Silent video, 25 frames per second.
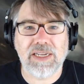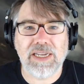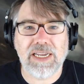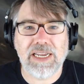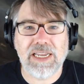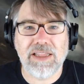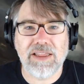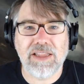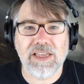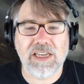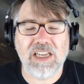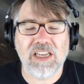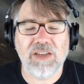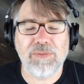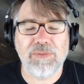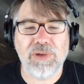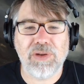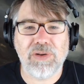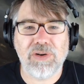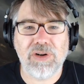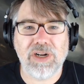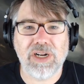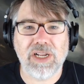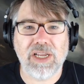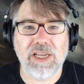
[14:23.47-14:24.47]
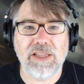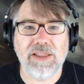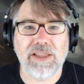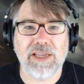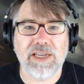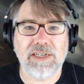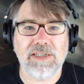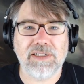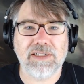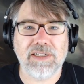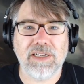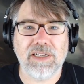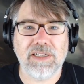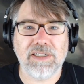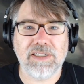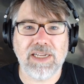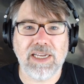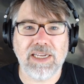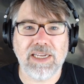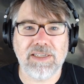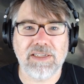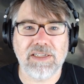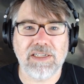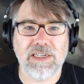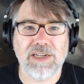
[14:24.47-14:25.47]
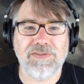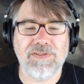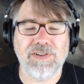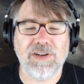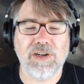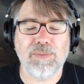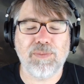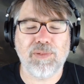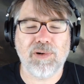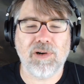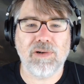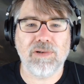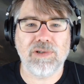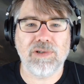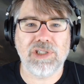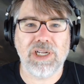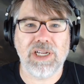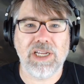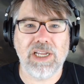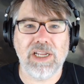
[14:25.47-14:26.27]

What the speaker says: in the community that takes a different approach.